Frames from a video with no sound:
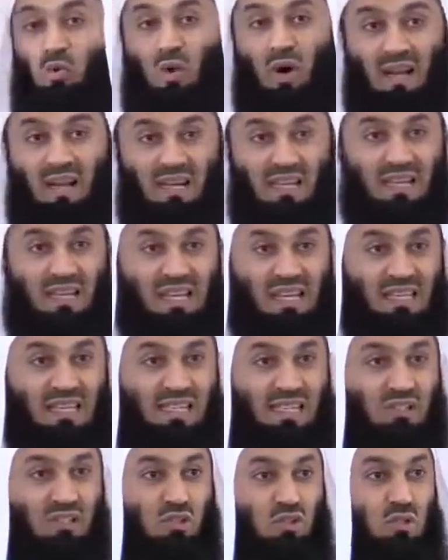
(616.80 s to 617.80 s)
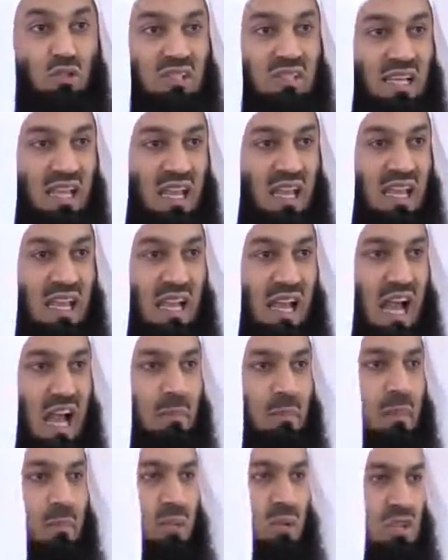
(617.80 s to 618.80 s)
one is to say,
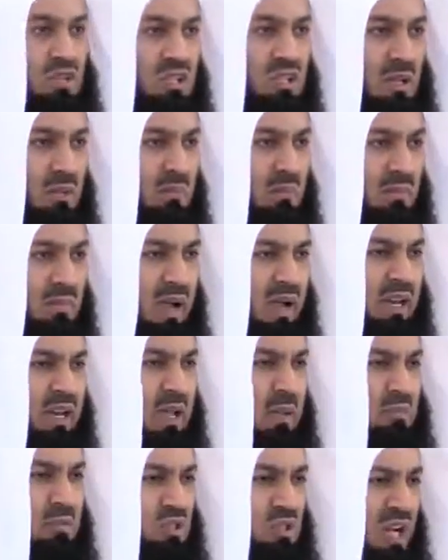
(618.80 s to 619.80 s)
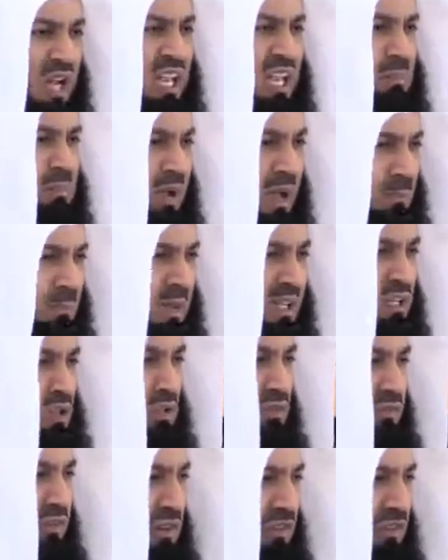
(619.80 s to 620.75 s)
I'm a Muslim and I'm trying my best to